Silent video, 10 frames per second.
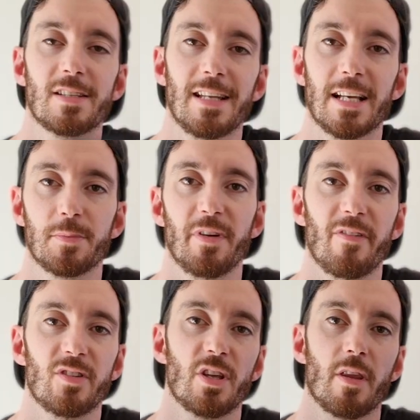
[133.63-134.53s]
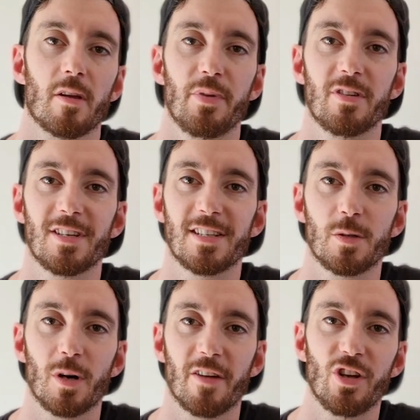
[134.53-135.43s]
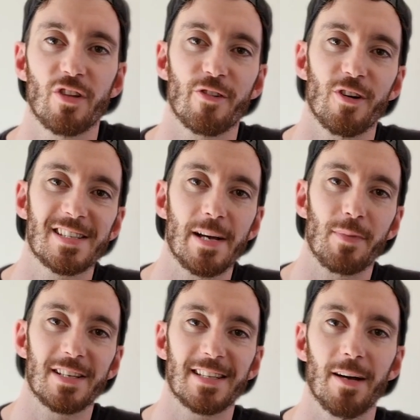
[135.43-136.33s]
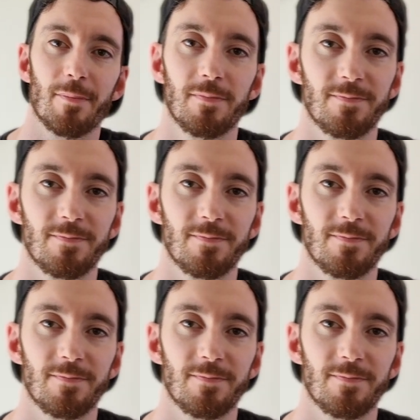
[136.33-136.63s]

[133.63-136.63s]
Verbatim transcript: So let's move over to the computer so I can run you through it step by step.